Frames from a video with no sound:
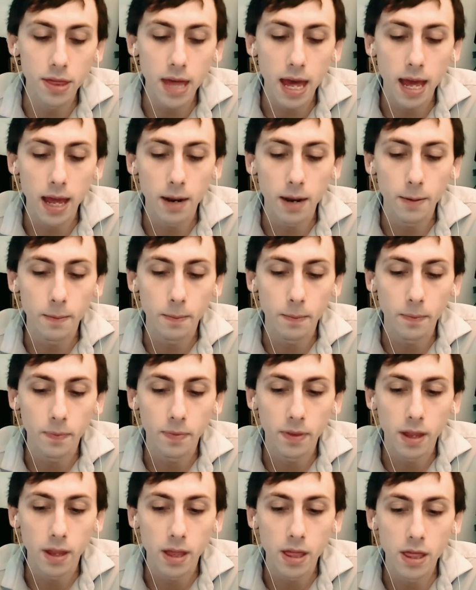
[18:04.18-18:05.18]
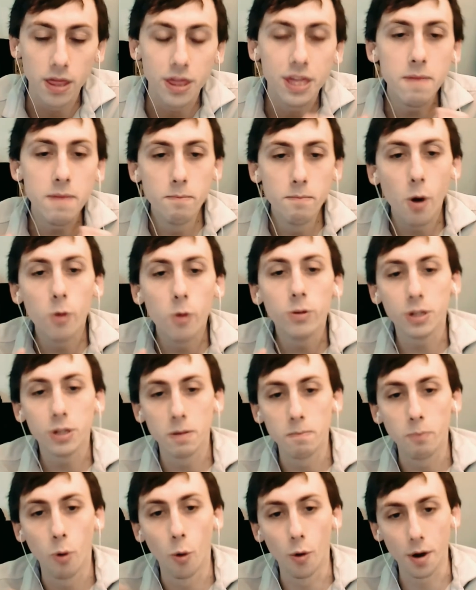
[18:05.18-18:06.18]
that the most
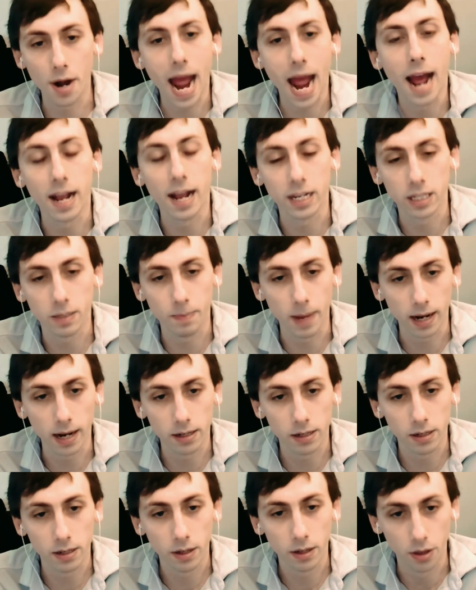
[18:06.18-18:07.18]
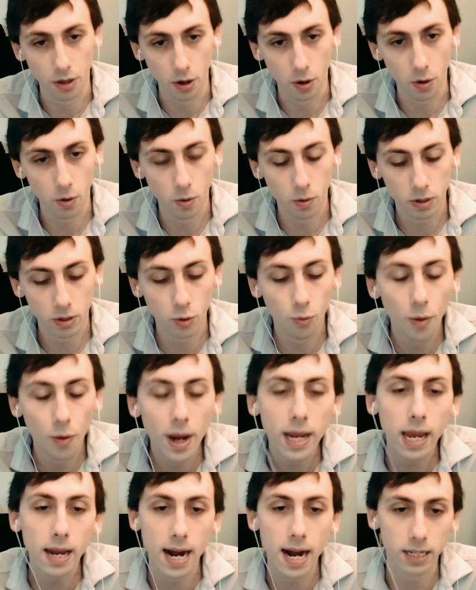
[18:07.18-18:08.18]
important aspect, though, to
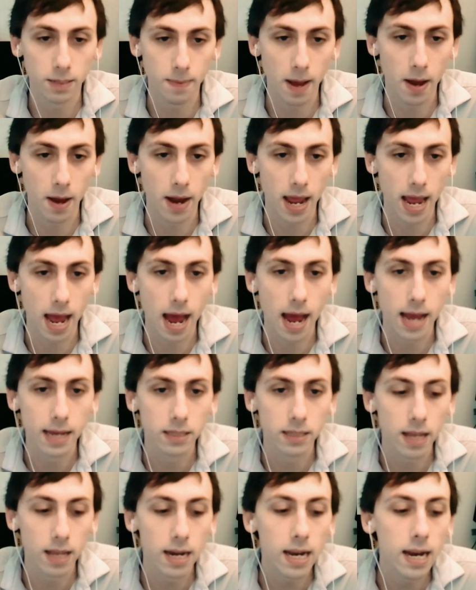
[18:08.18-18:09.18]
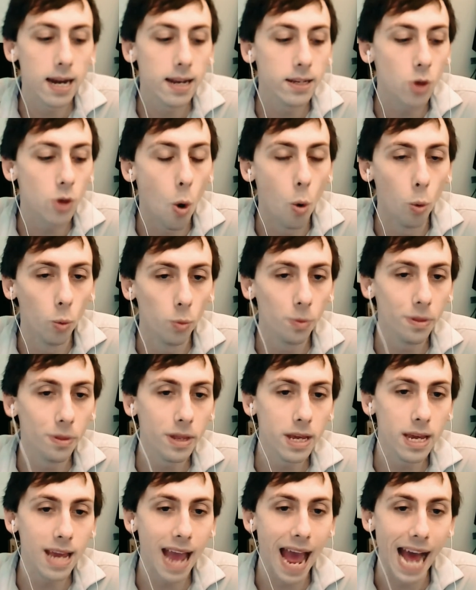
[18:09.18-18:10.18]
recognize about AI is that it is
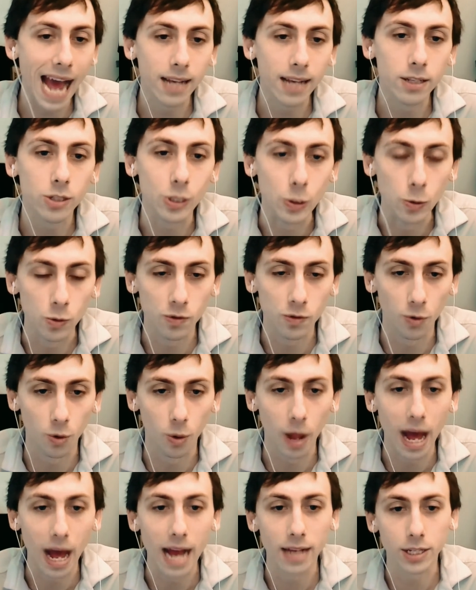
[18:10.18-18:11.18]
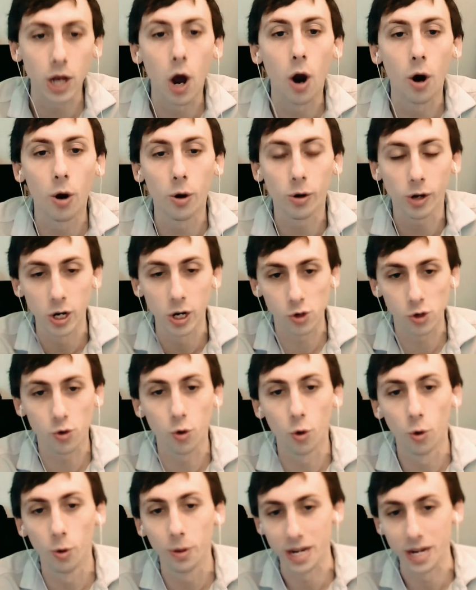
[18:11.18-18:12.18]
only as useful as our
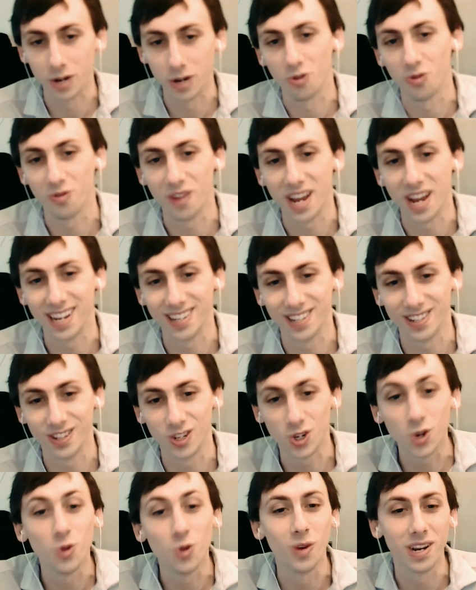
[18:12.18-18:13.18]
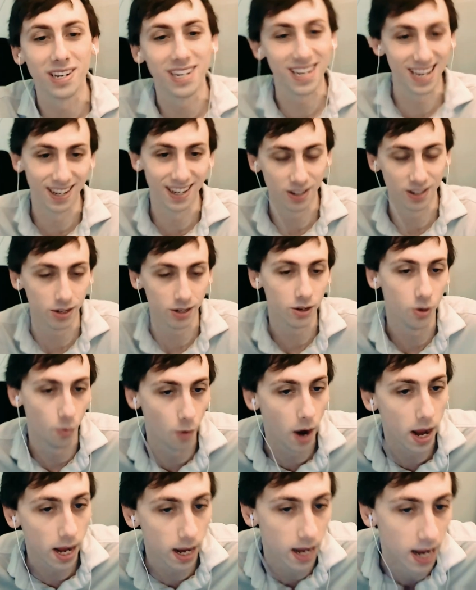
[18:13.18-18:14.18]
control interface to it is,
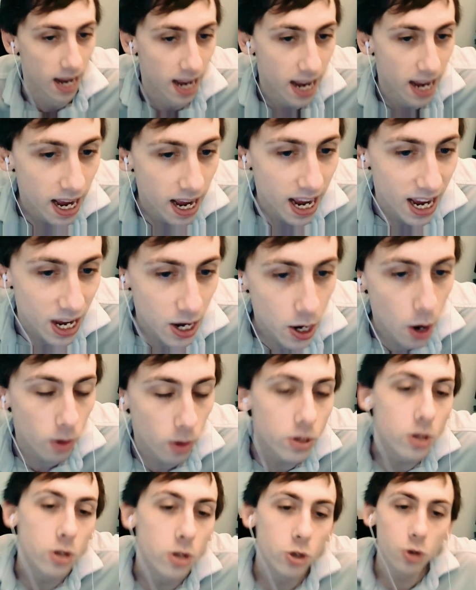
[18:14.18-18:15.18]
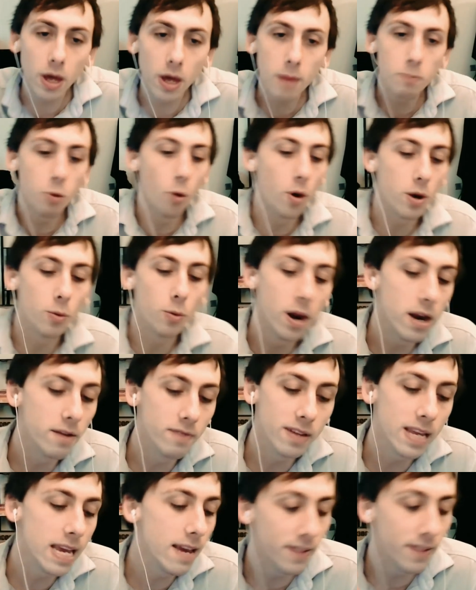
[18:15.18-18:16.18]
right? To that point, right?
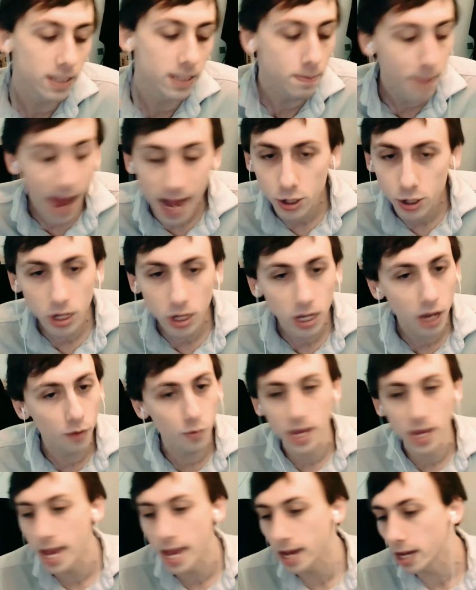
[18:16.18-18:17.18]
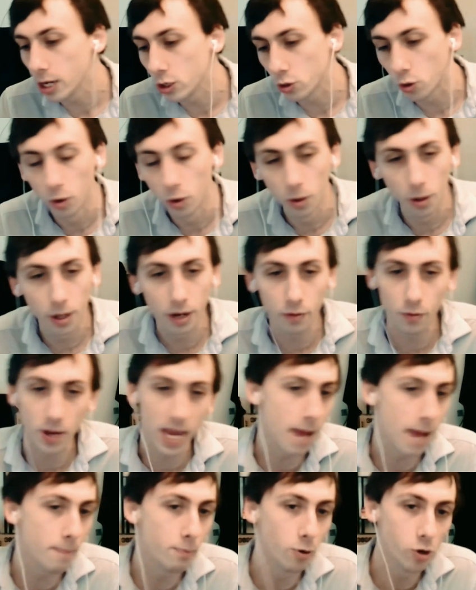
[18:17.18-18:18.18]
If it's magic, if we can't control it, if we
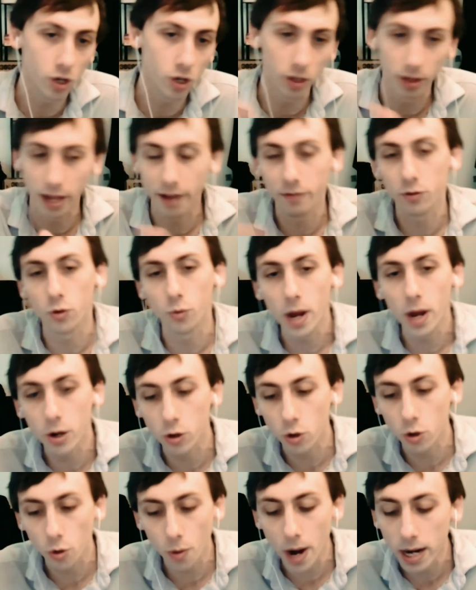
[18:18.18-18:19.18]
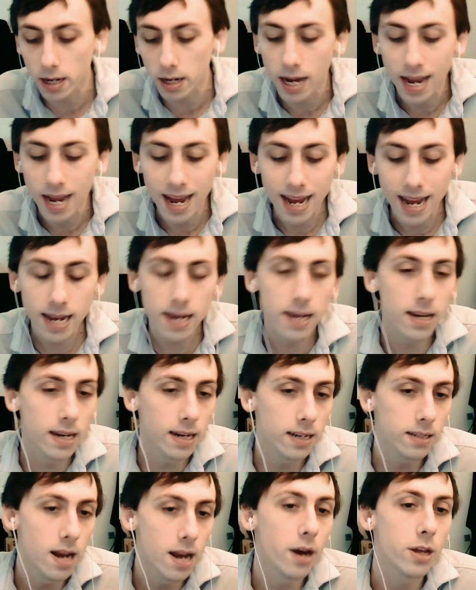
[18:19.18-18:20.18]
can't push it left or right or correct it,
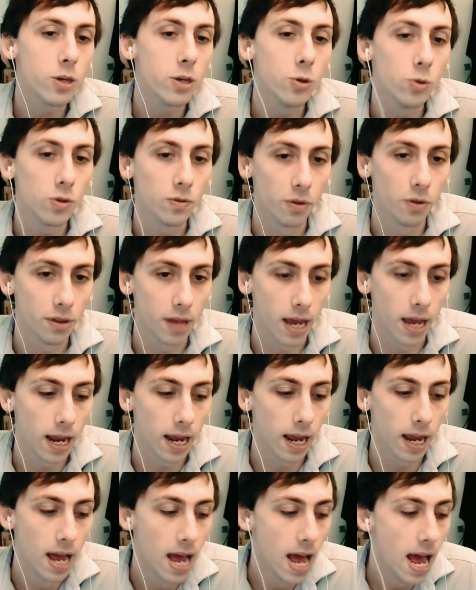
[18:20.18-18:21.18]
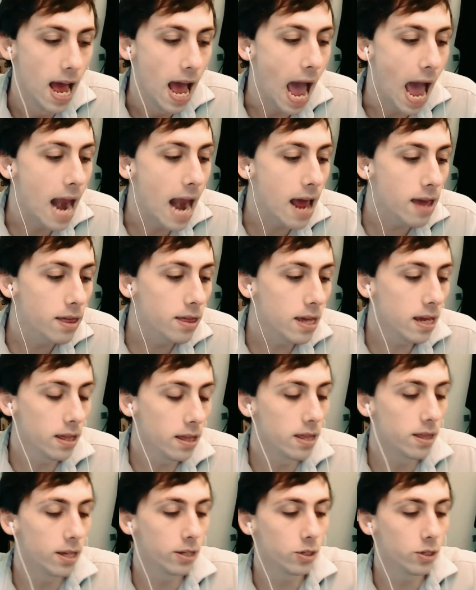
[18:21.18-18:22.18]
it is not a useful thing. And I think
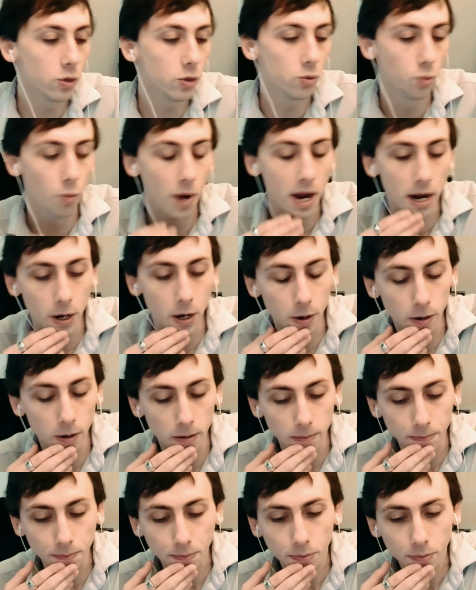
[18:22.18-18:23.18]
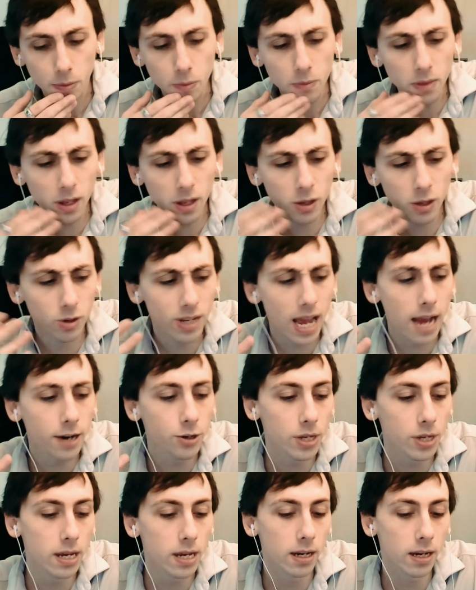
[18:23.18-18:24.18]
that this is where there's
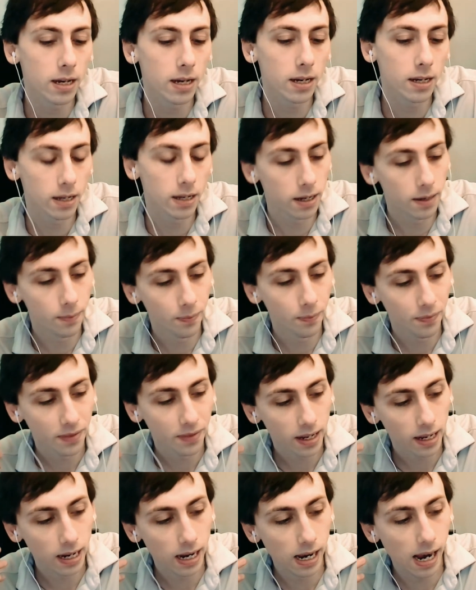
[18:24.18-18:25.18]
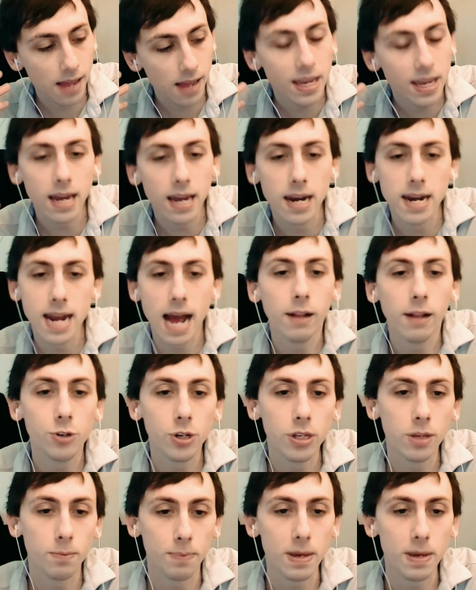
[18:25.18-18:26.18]
actually, I think, an
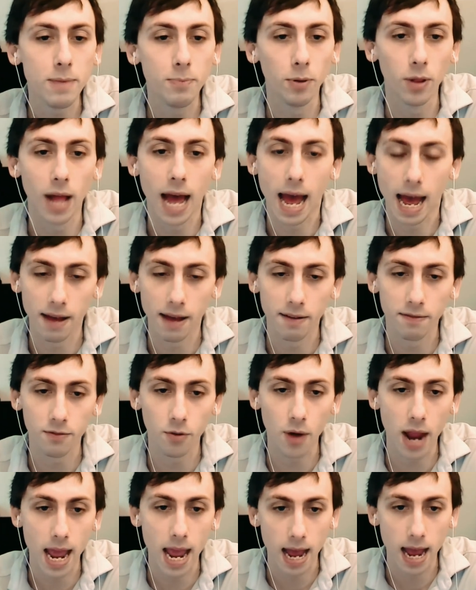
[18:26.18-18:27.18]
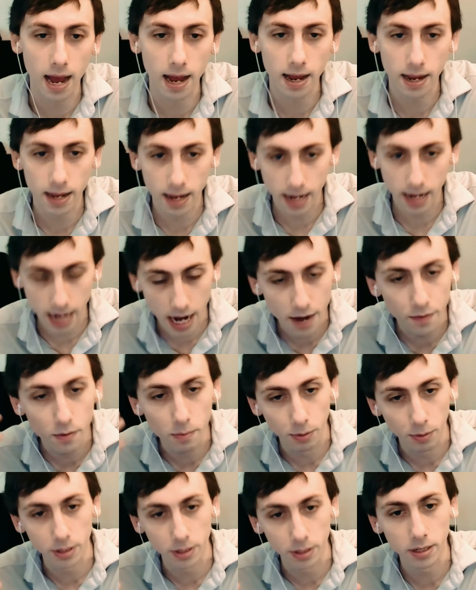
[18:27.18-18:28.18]
analogy that people have for AI kind of
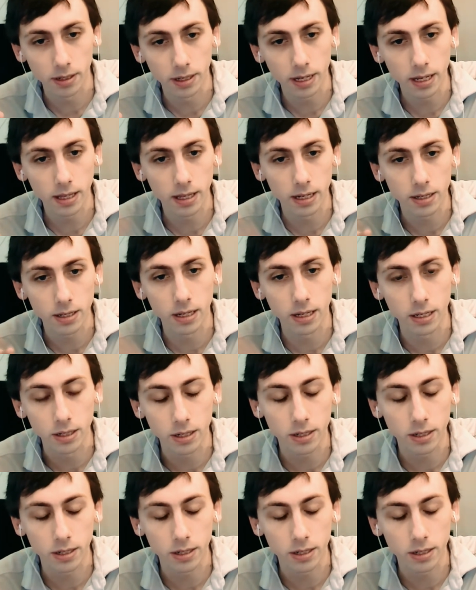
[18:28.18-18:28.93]
implicitly that's